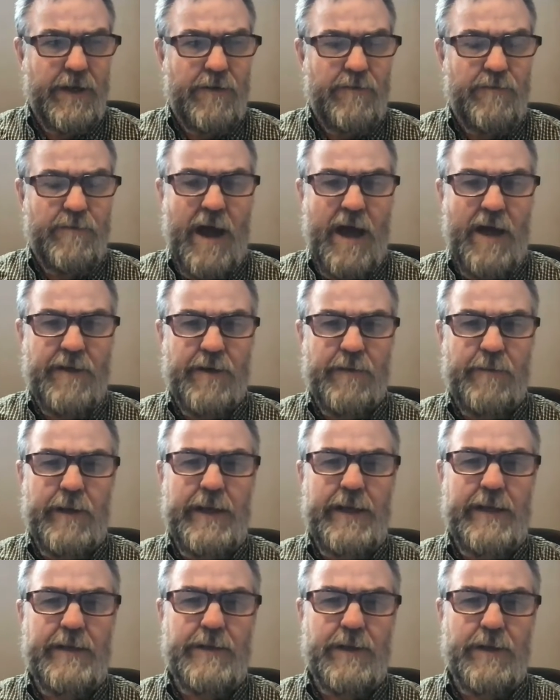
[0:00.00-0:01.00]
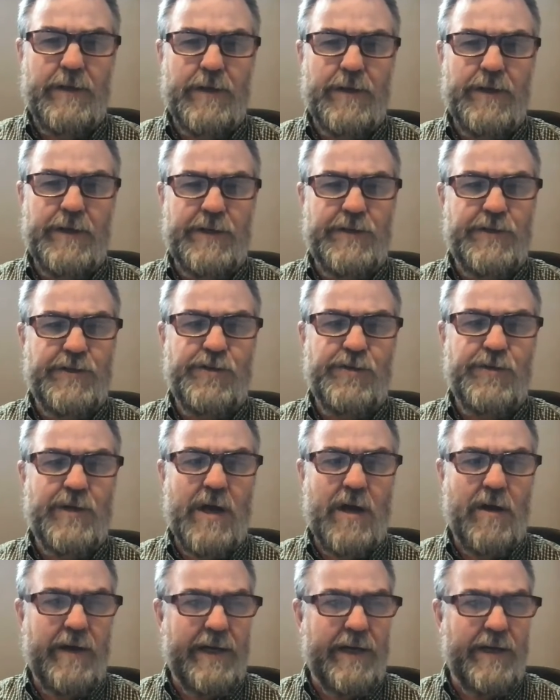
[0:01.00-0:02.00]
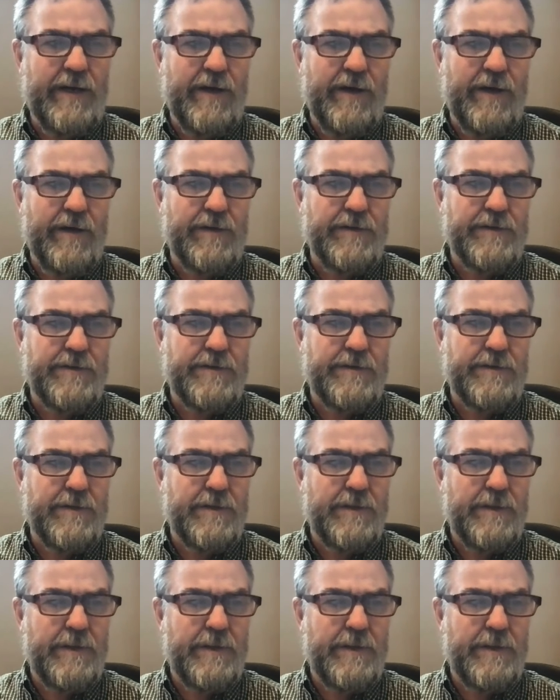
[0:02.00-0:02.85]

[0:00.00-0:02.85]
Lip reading: Rather, we need to learn to tune our ears,